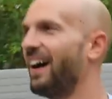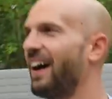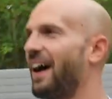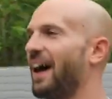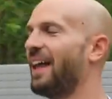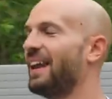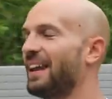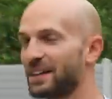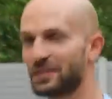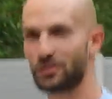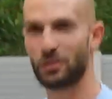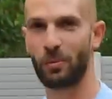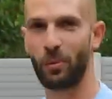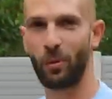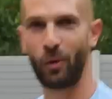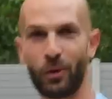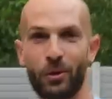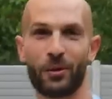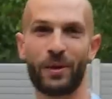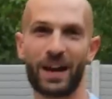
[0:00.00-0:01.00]
a little
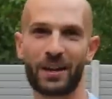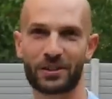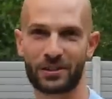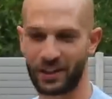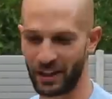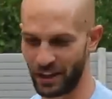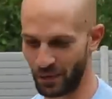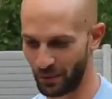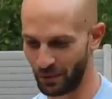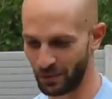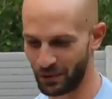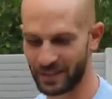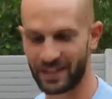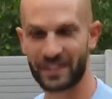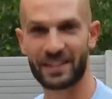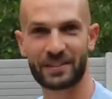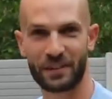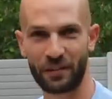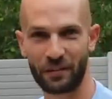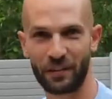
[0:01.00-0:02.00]
boy who actually, when you
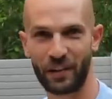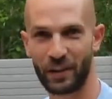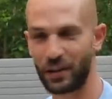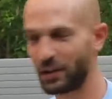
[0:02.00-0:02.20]
see Sophia,